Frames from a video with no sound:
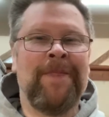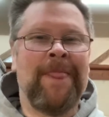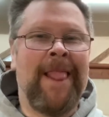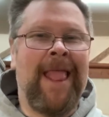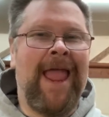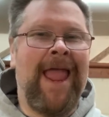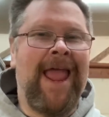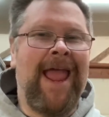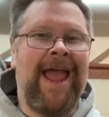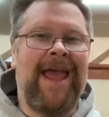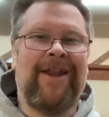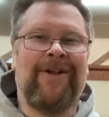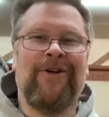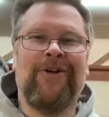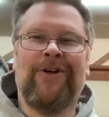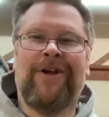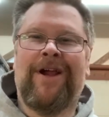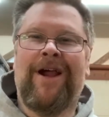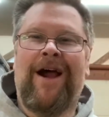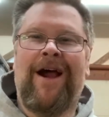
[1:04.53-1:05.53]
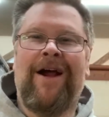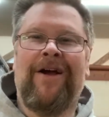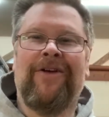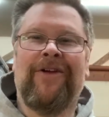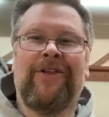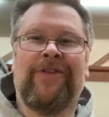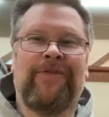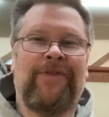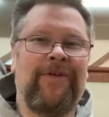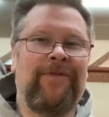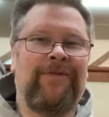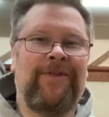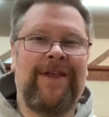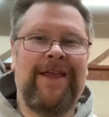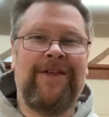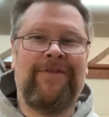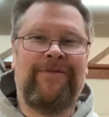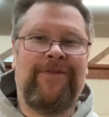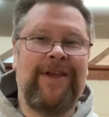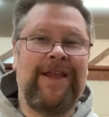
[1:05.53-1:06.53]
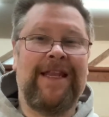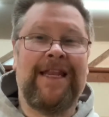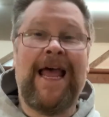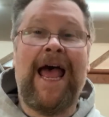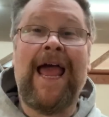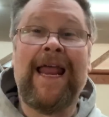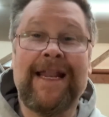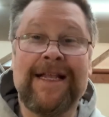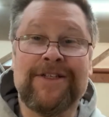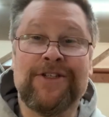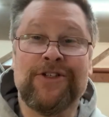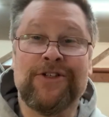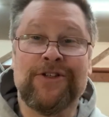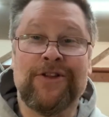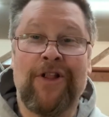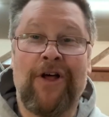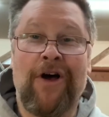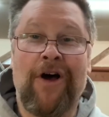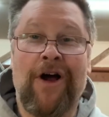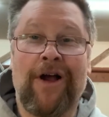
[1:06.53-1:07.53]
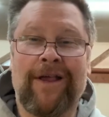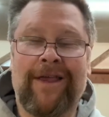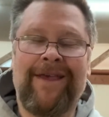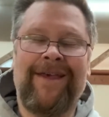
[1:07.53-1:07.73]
And her car is 15 feet, 9 inches long.